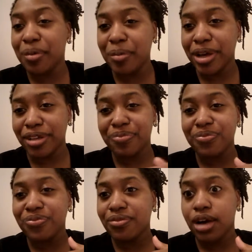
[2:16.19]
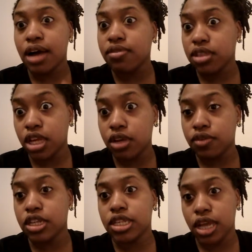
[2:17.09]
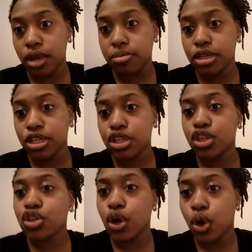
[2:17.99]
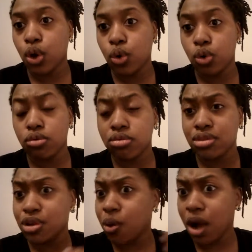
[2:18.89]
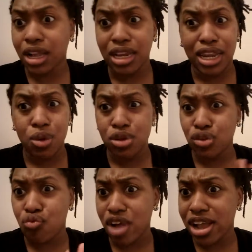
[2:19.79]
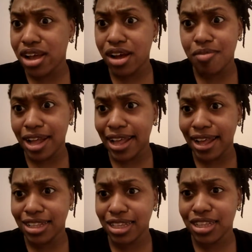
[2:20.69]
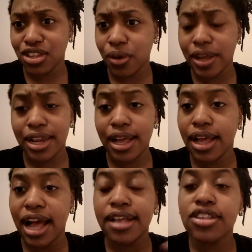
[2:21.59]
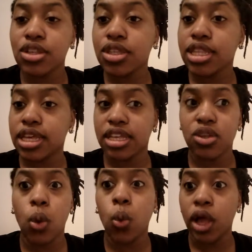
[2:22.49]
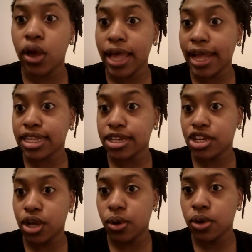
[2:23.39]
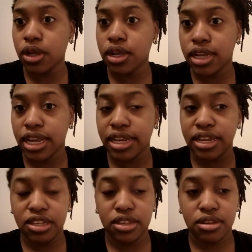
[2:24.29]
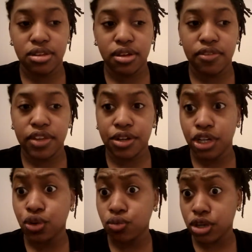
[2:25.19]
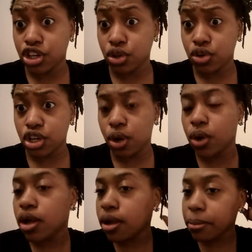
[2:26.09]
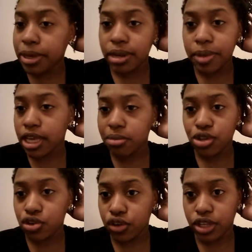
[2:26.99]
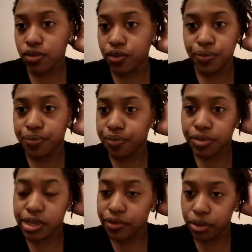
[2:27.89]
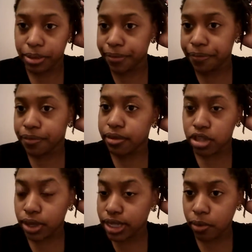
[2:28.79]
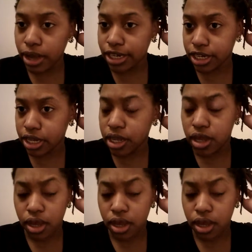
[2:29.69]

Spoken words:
but I've loved zombies. So The Walking Dead was right up my alley. So, and I still think it's a well acted show, and it's a very original show. But it became too stressful for me, so I stopped watching it.